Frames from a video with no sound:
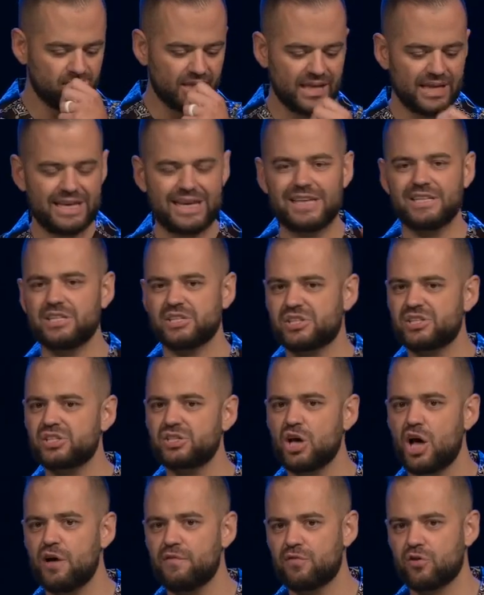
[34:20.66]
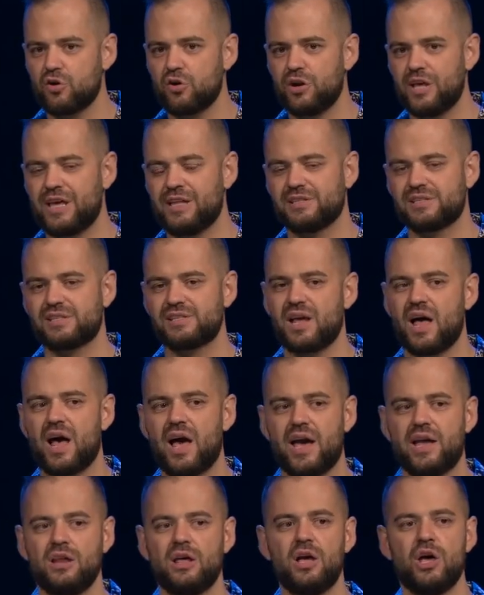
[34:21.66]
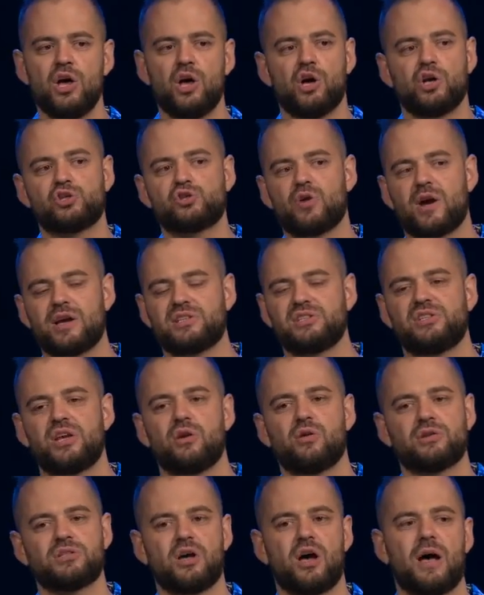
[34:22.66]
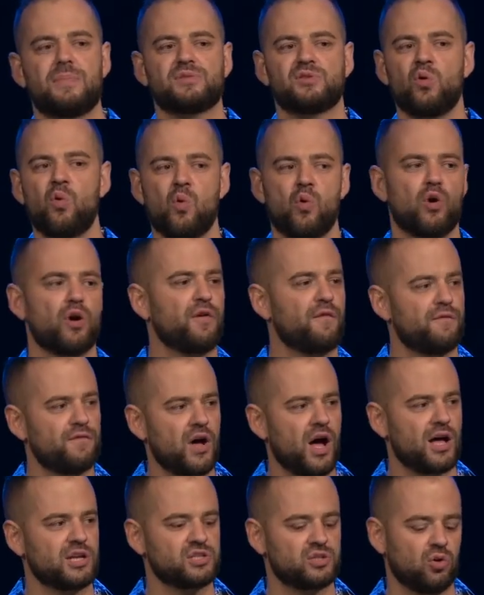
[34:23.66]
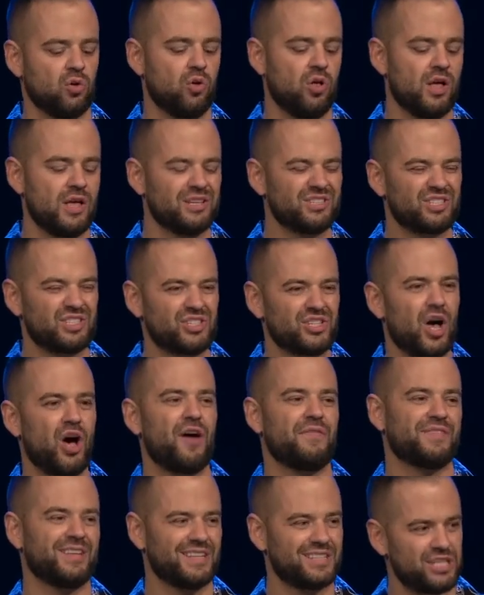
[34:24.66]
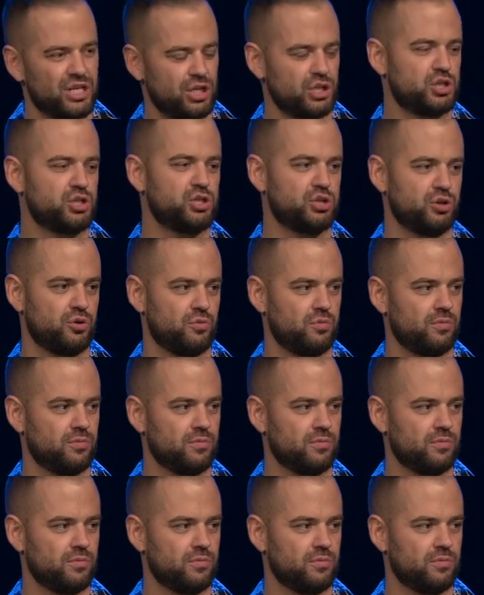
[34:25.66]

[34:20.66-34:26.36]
He discovered inside a triceratops horn fossil soft tissue.